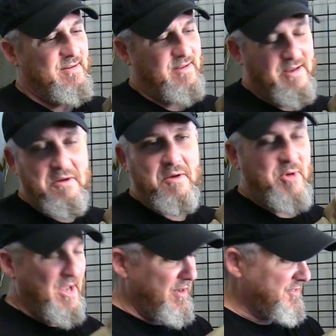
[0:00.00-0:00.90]
yeah,
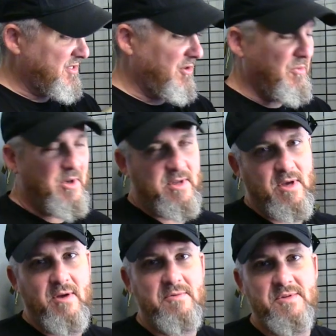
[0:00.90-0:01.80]
man, that's the only way to
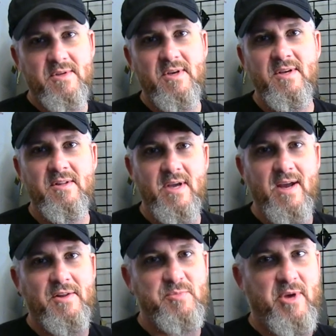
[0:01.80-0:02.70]
go is the, the
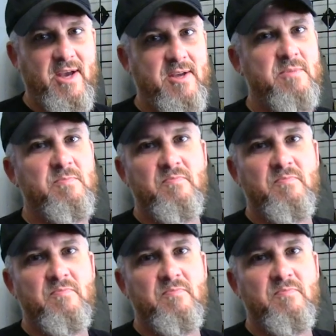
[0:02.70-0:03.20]
Alice pack.